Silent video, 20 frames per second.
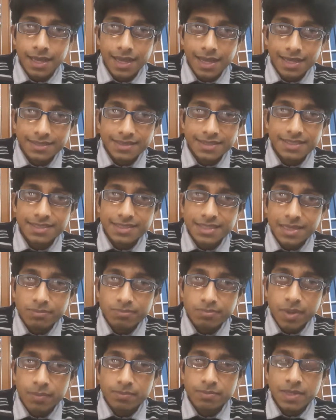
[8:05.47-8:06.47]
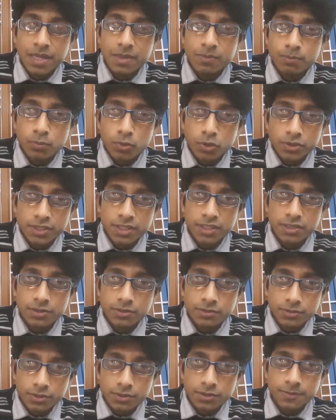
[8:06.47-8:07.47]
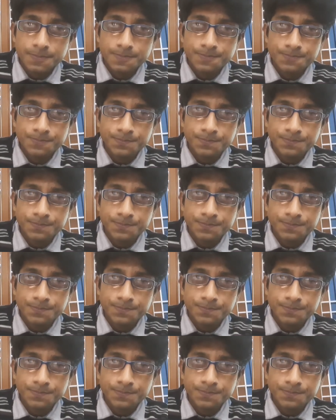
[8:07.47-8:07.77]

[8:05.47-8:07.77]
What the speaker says: assistant public prosecutor